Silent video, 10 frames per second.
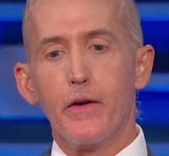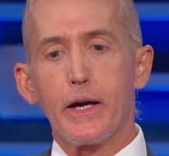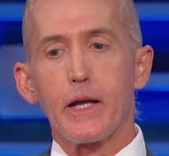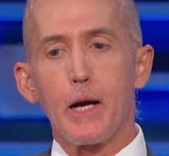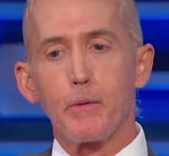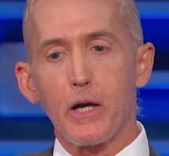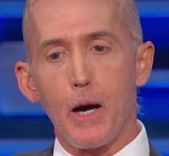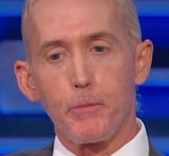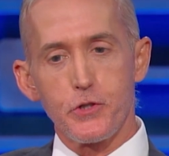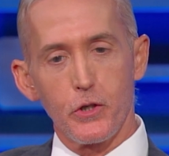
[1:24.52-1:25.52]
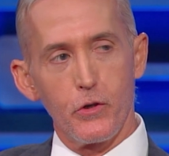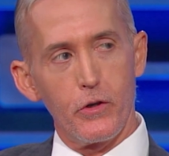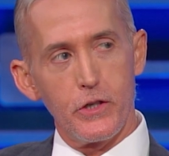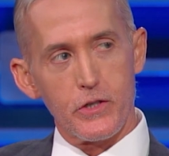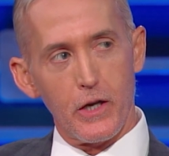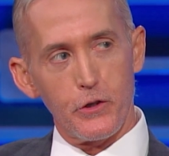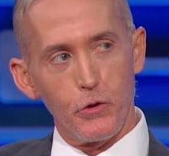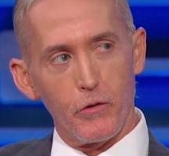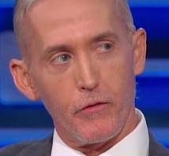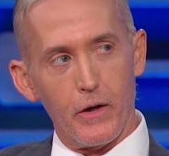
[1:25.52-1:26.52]
If economic opportunity is not
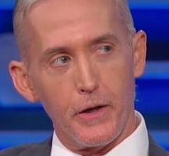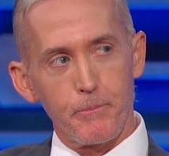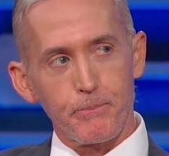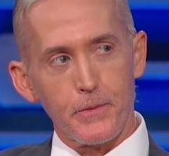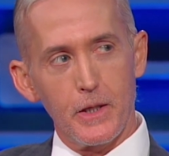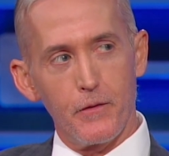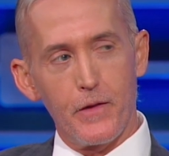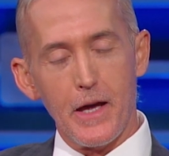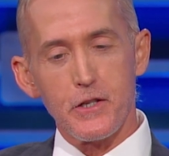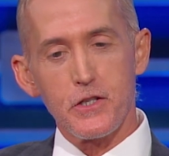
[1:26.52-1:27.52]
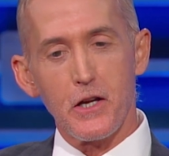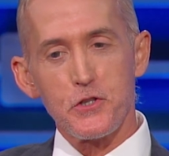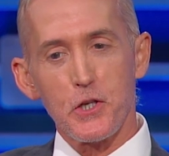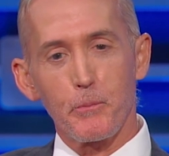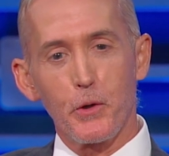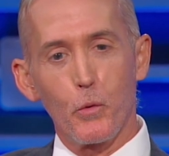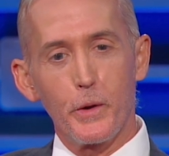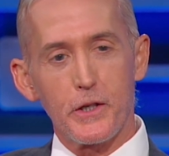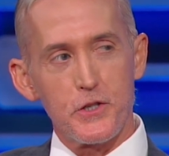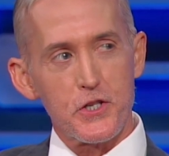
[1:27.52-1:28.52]
unifying, if that is not something
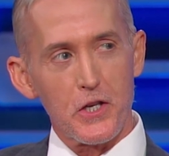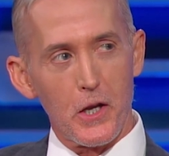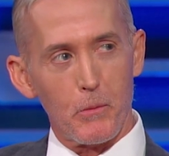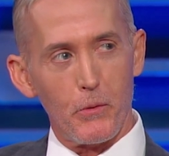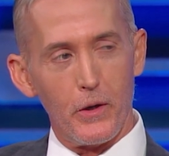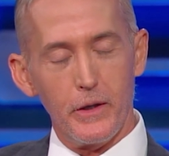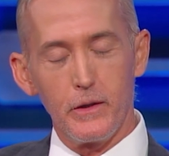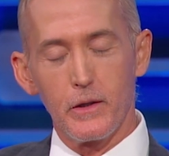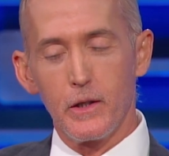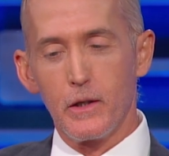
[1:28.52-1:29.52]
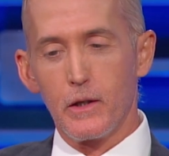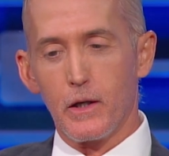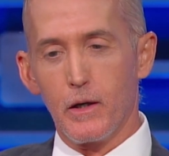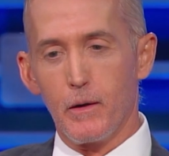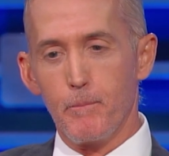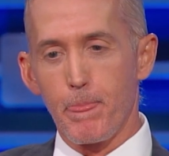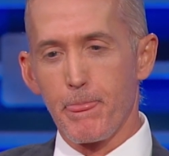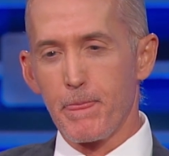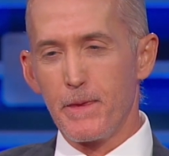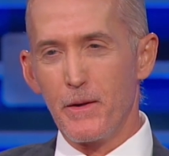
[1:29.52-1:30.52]
we can celebrate, um,
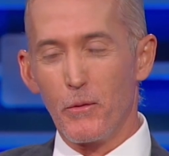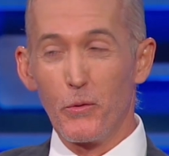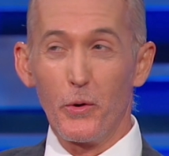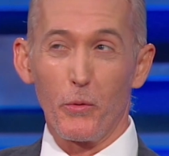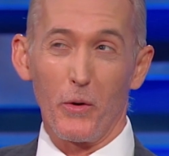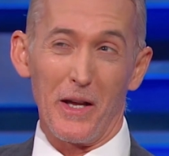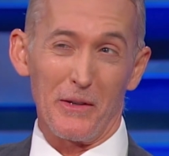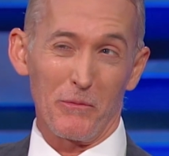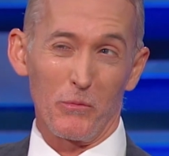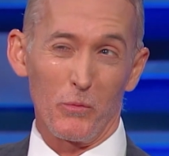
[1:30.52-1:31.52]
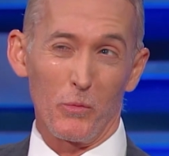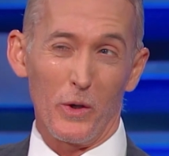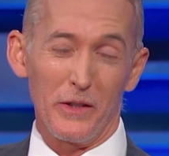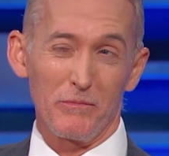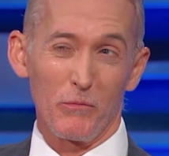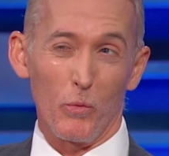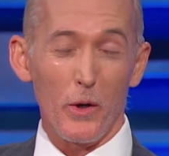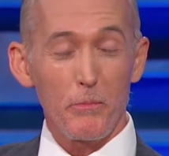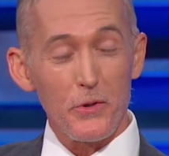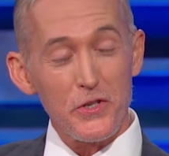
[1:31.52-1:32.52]
you know, we were like, what,
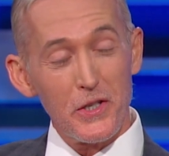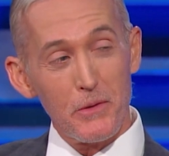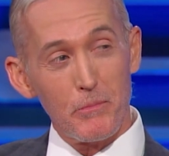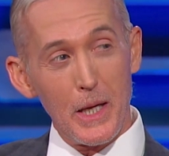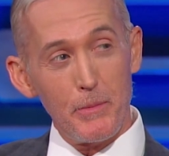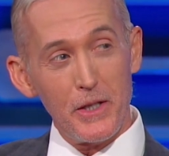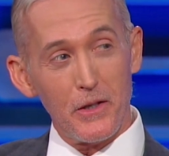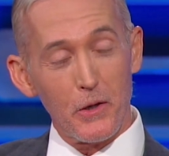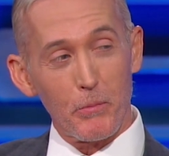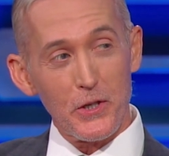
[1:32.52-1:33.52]
1% maybe under